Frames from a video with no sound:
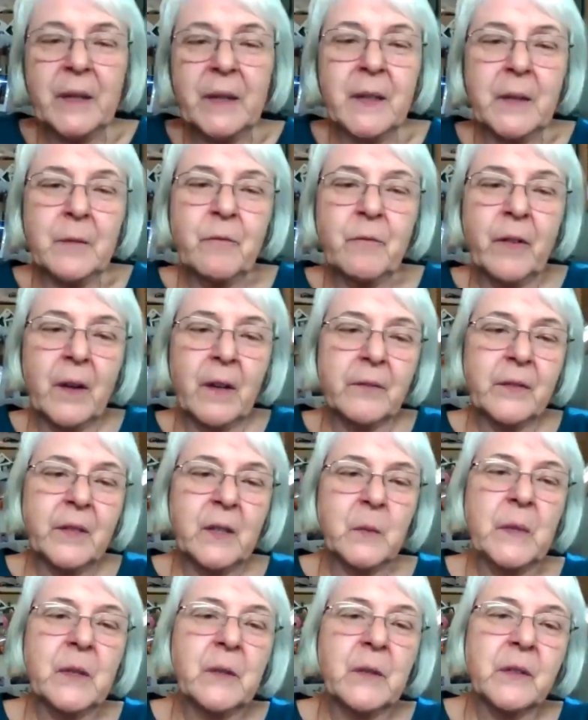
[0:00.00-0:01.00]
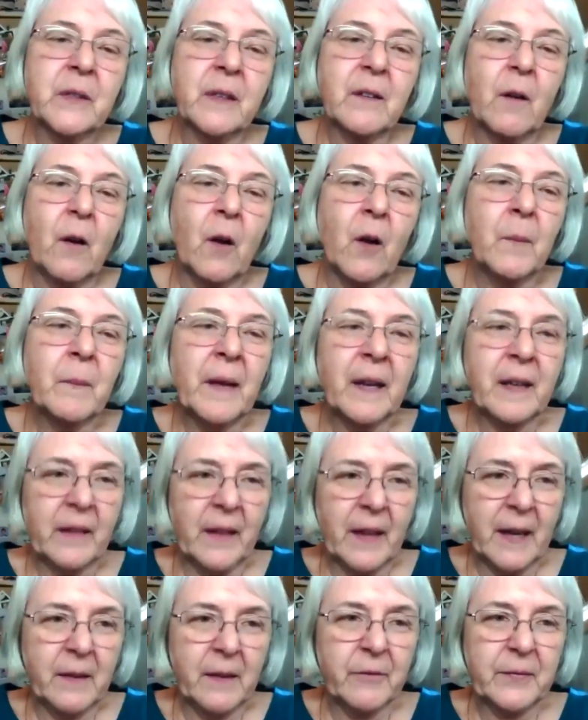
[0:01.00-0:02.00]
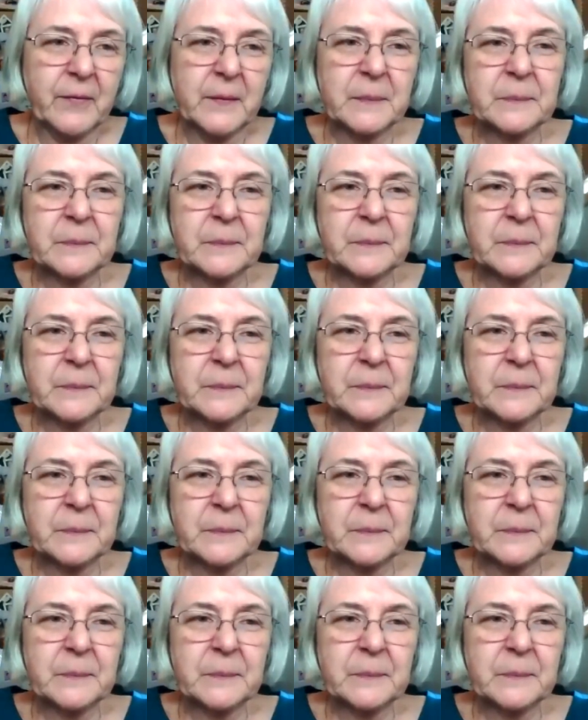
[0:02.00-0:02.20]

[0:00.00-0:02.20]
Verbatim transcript: been involved in music all my life.